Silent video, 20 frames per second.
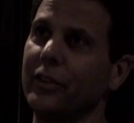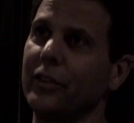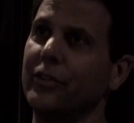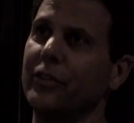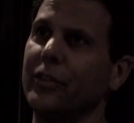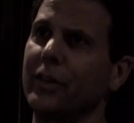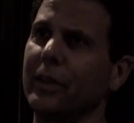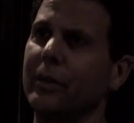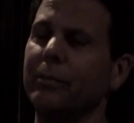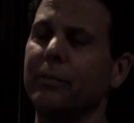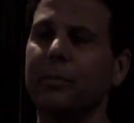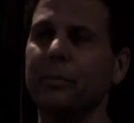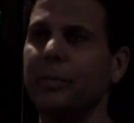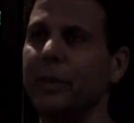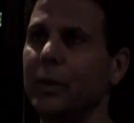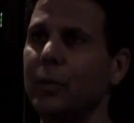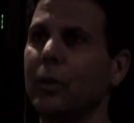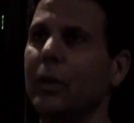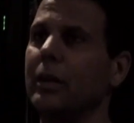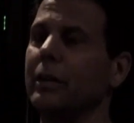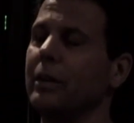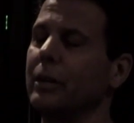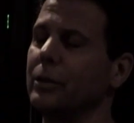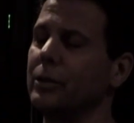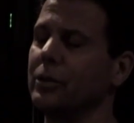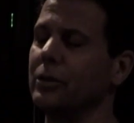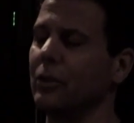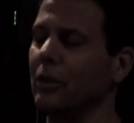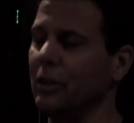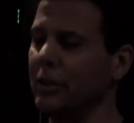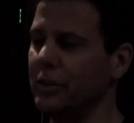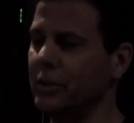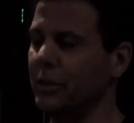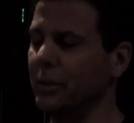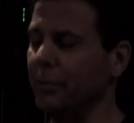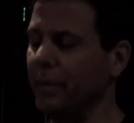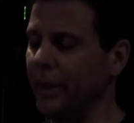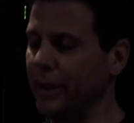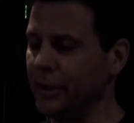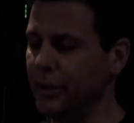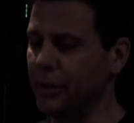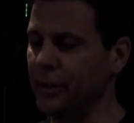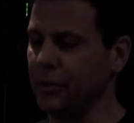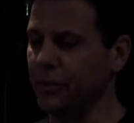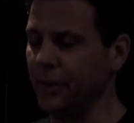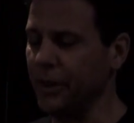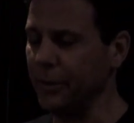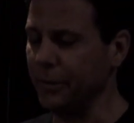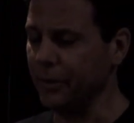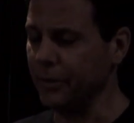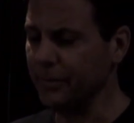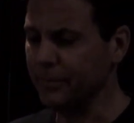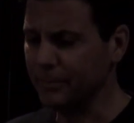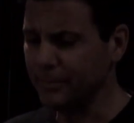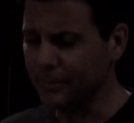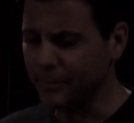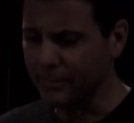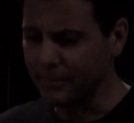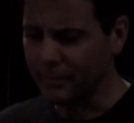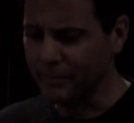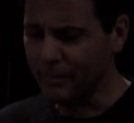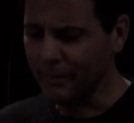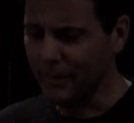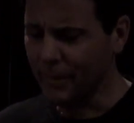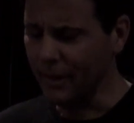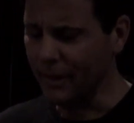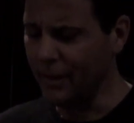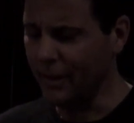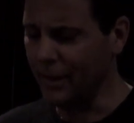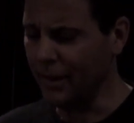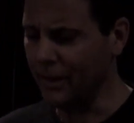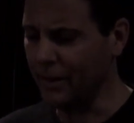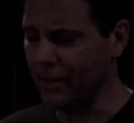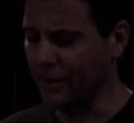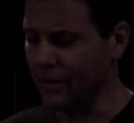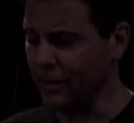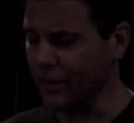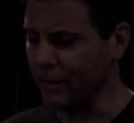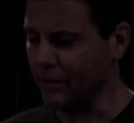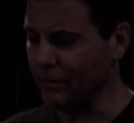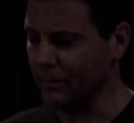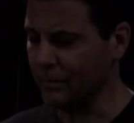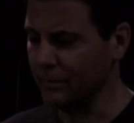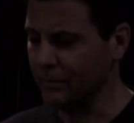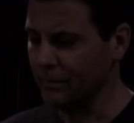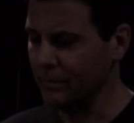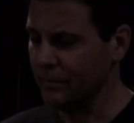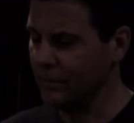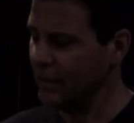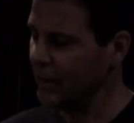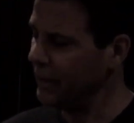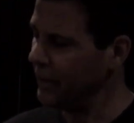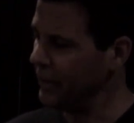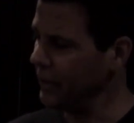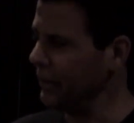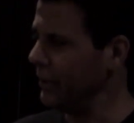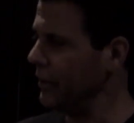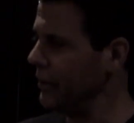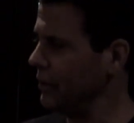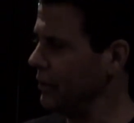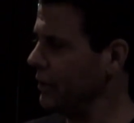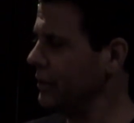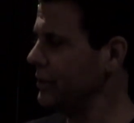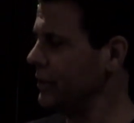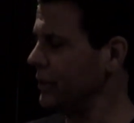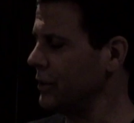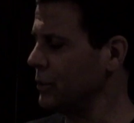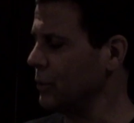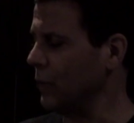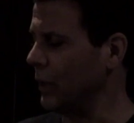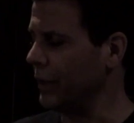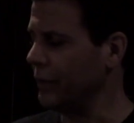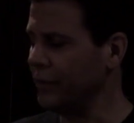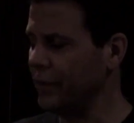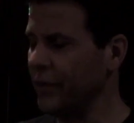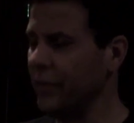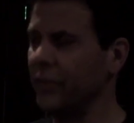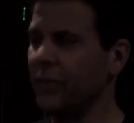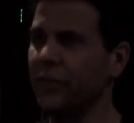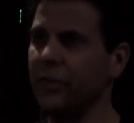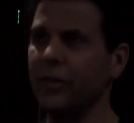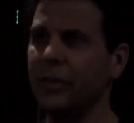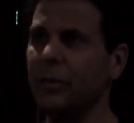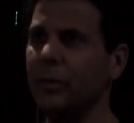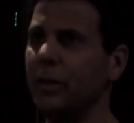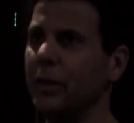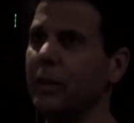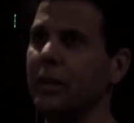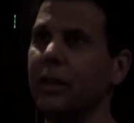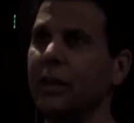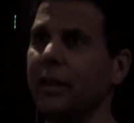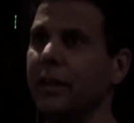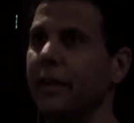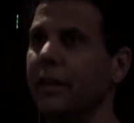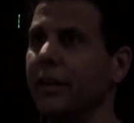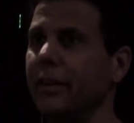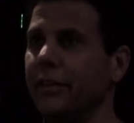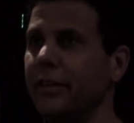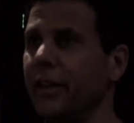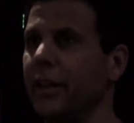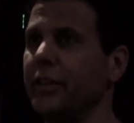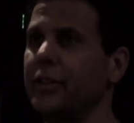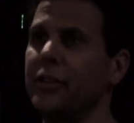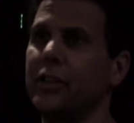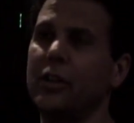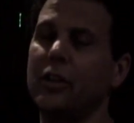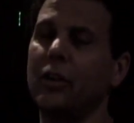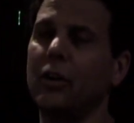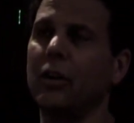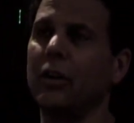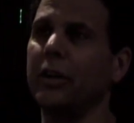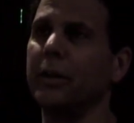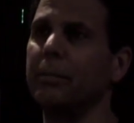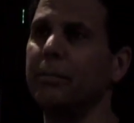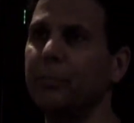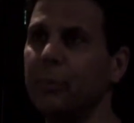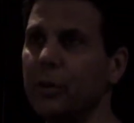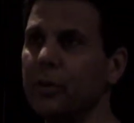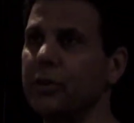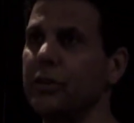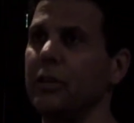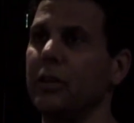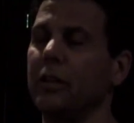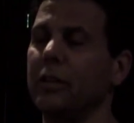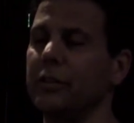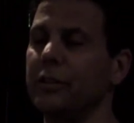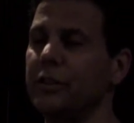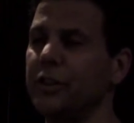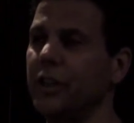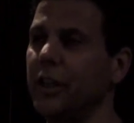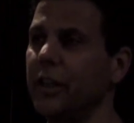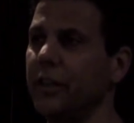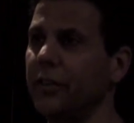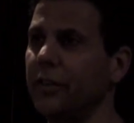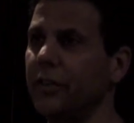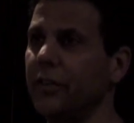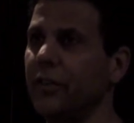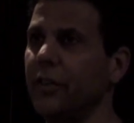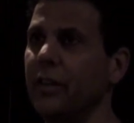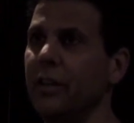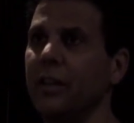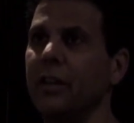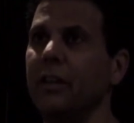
interesting. But meanwhile, you know, his daughter's in the back screaming, and um, he he looks at his wife and he says, you know what? He takes the card and he puts it on her chest,